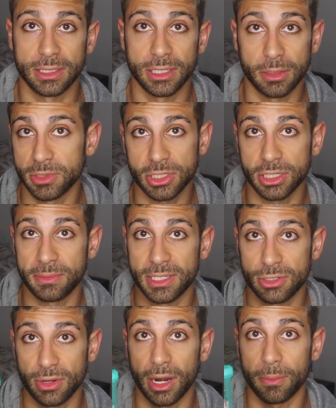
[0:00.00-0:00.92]
and I'm just gonna be
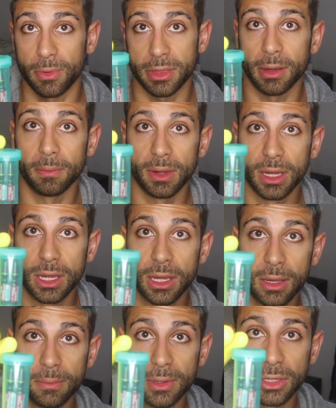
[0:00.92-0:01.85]
straight up with them.
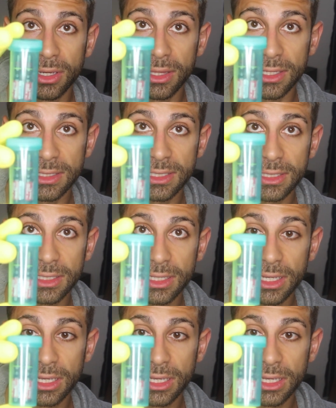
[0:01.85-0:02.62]
But look at this.